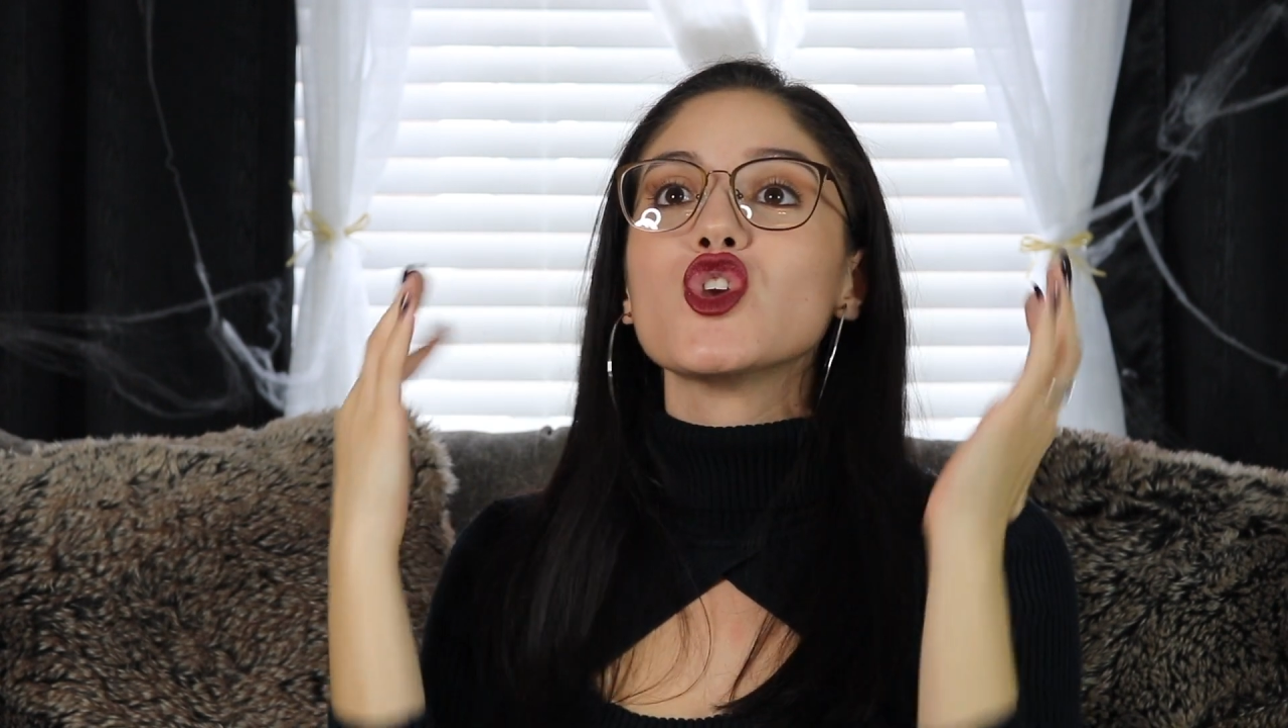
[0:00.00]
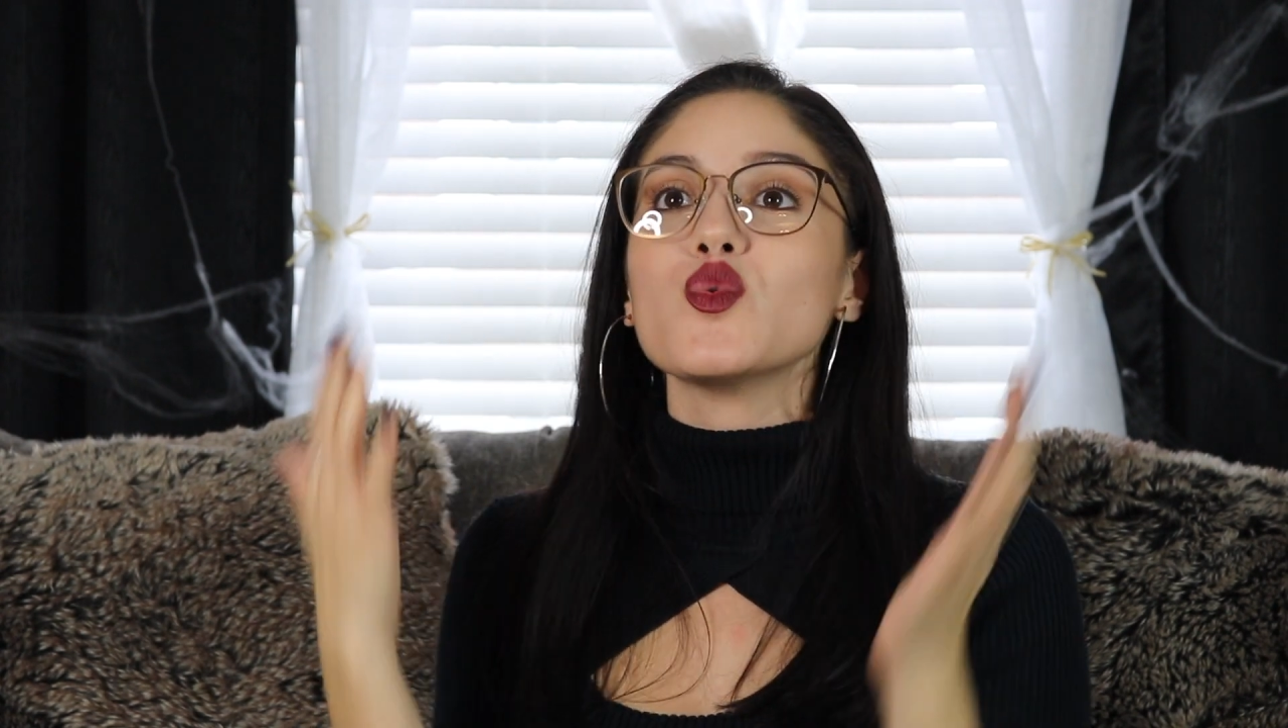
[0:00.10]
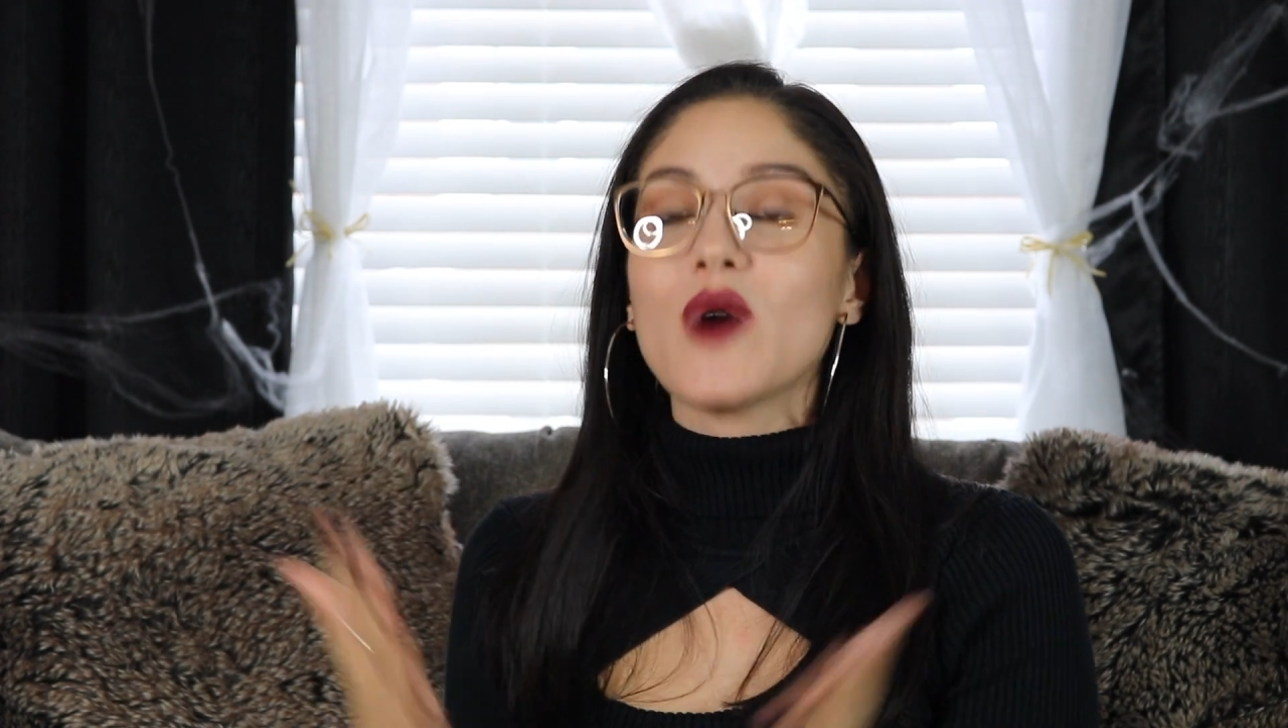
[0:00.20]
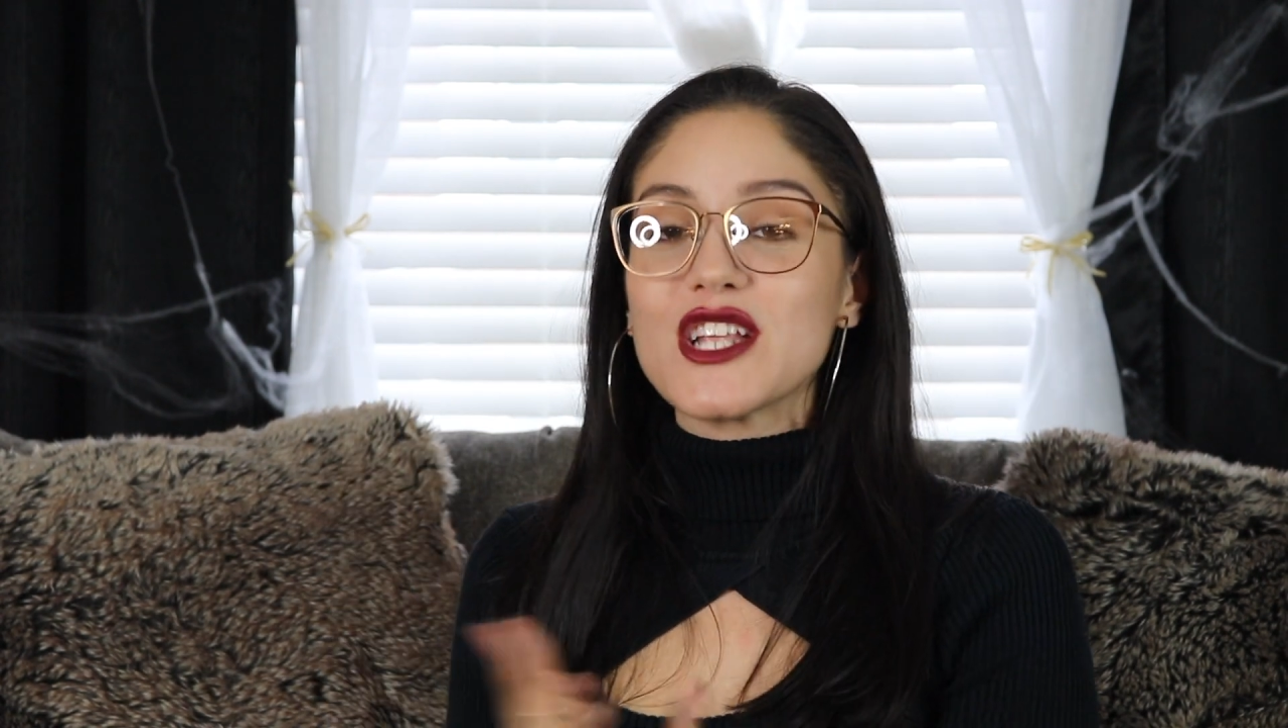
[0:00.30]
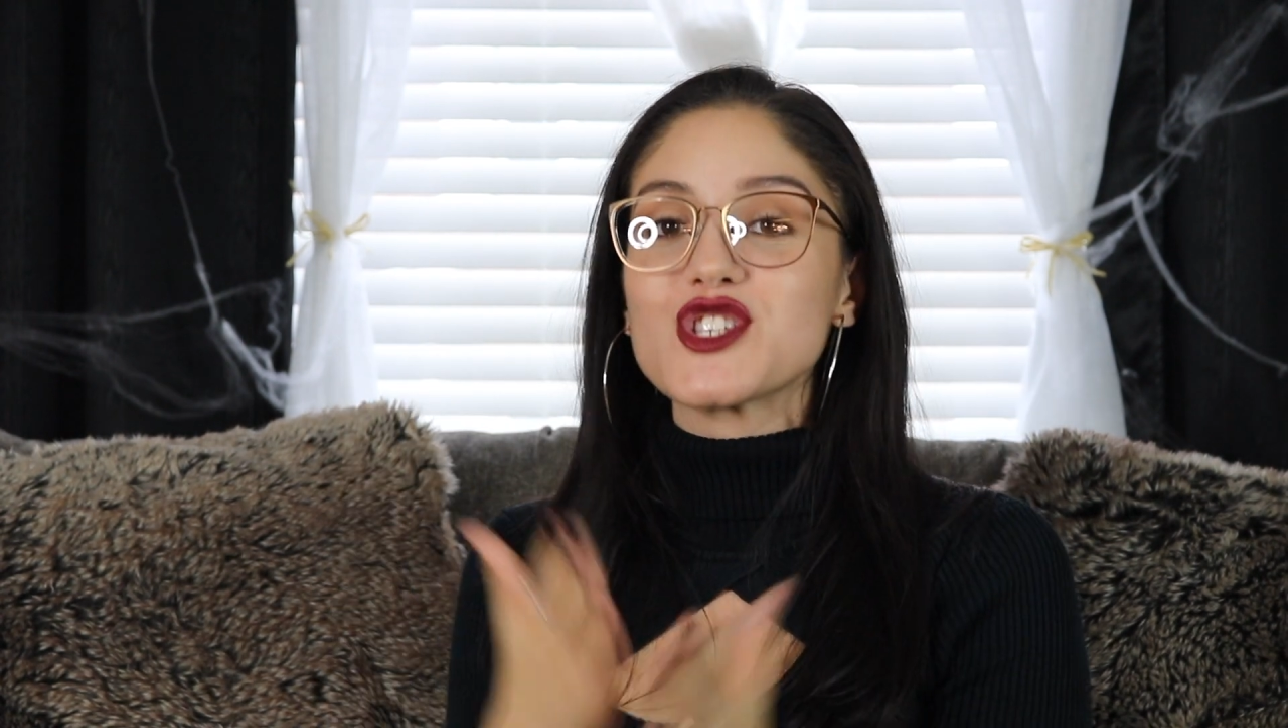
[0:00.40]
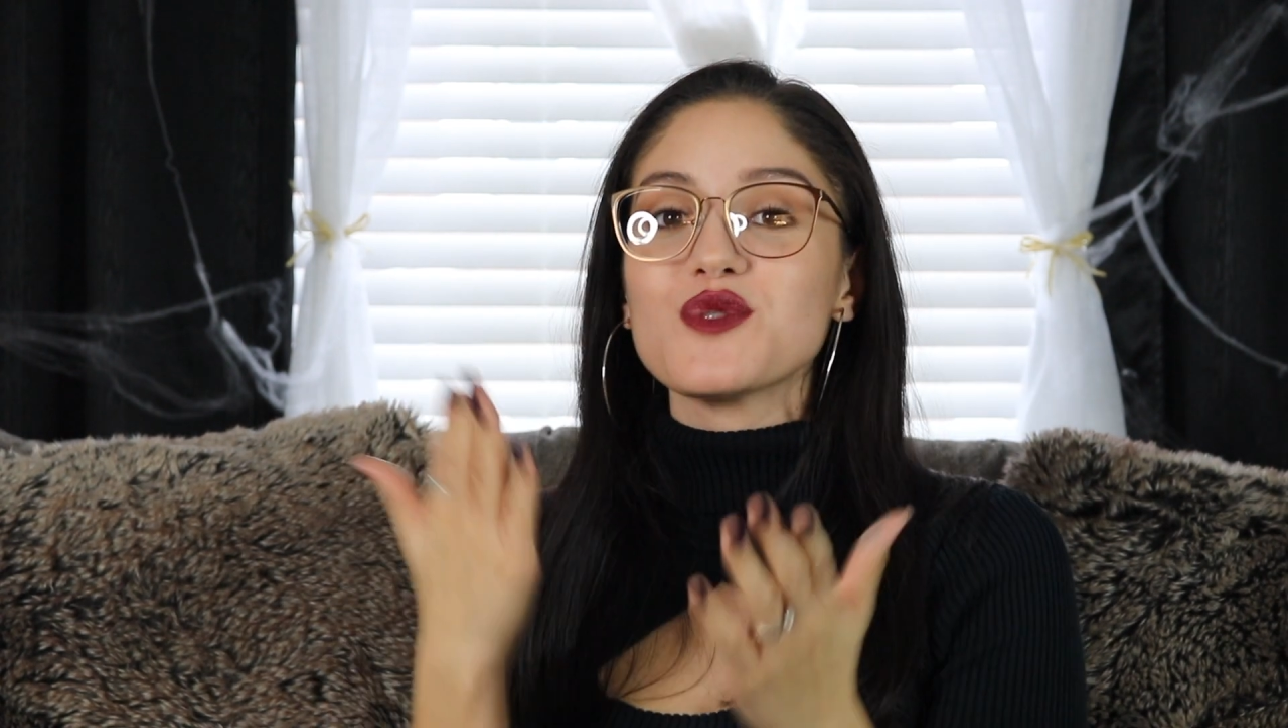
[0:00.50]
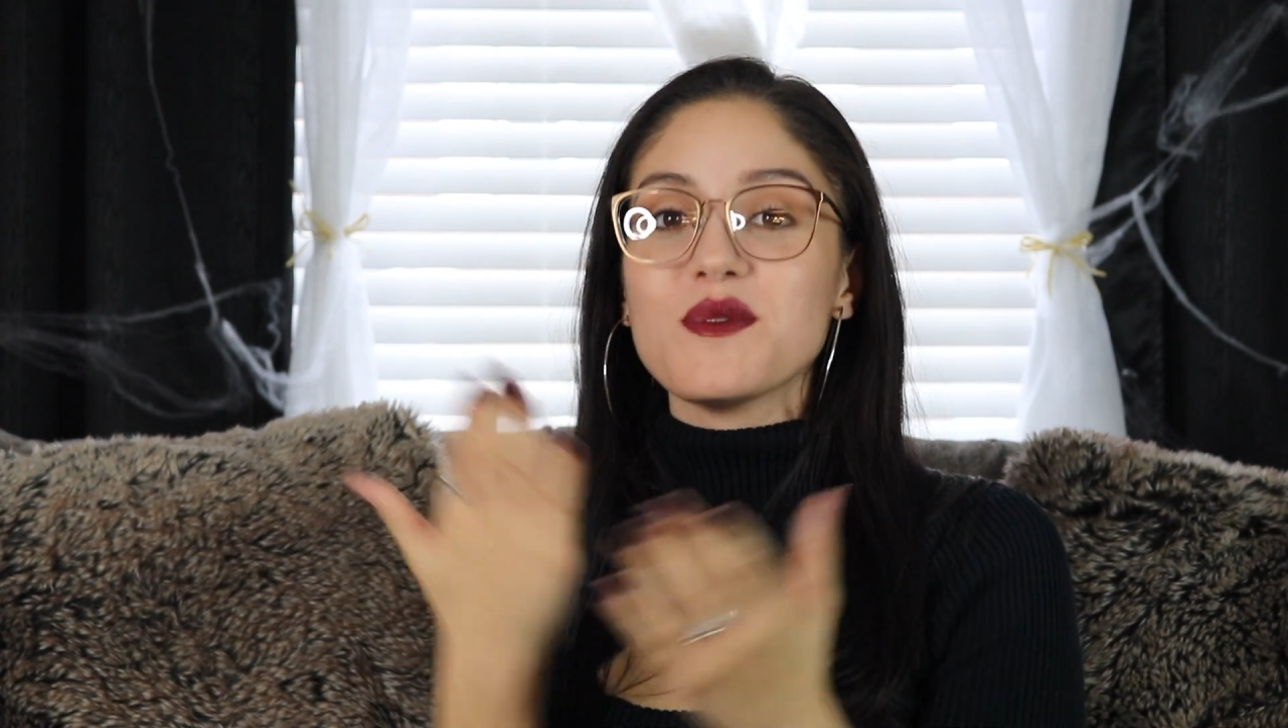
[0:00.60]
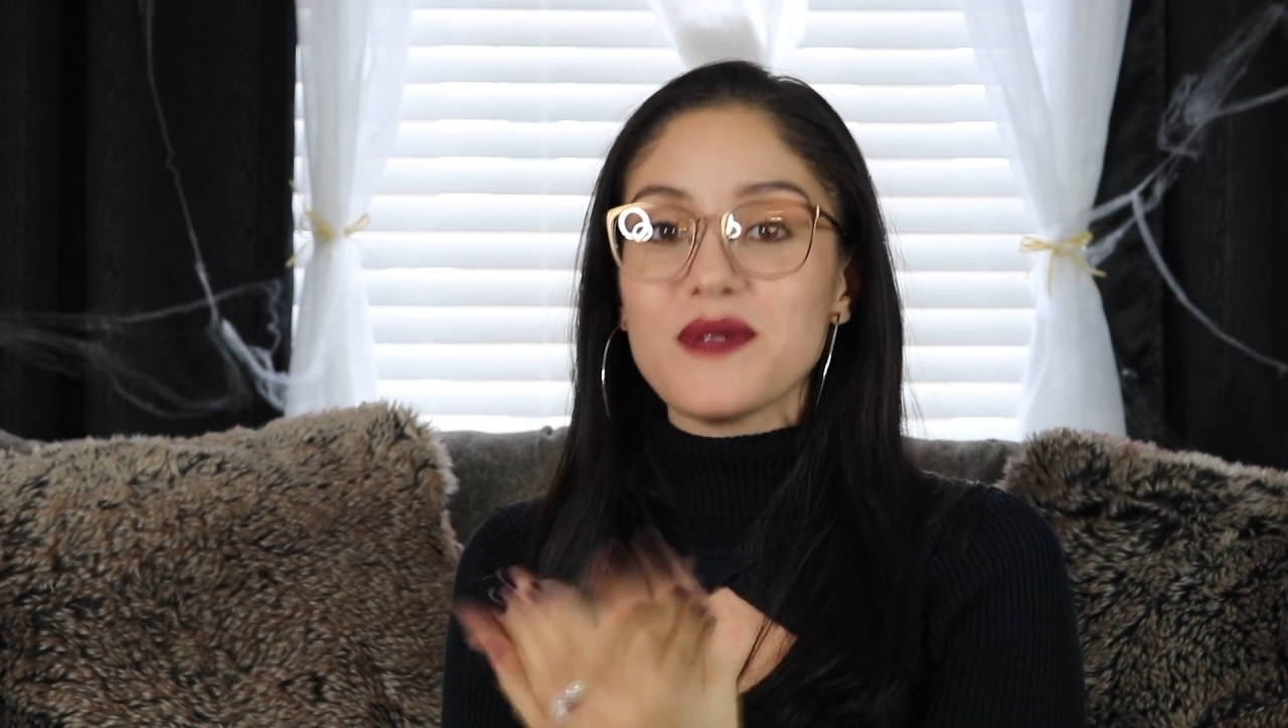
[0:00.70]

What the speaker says: you went to a